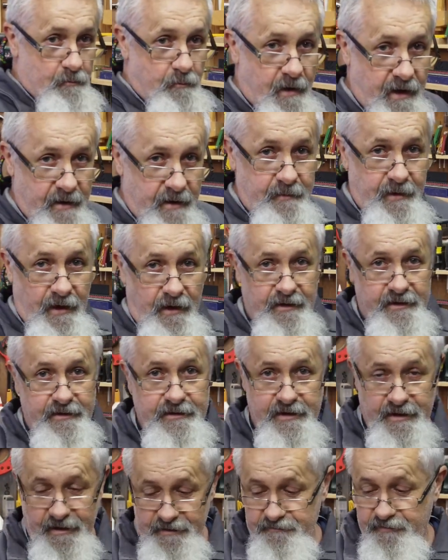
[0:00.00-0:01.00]
Maybe I
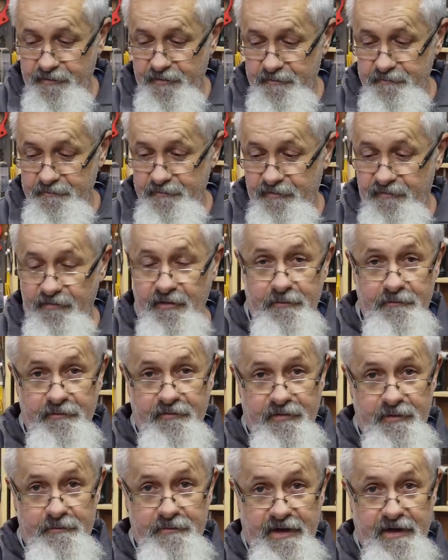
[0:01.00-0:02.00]
can cut from
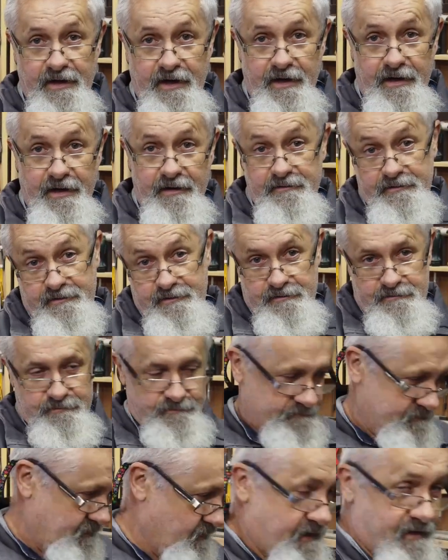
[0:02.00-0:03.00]
the cloud.
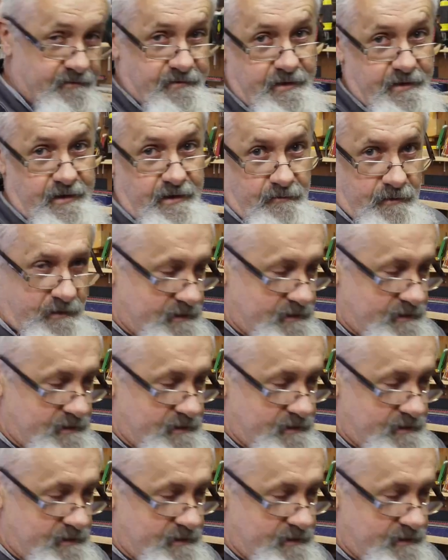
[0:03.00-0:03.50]
You never know,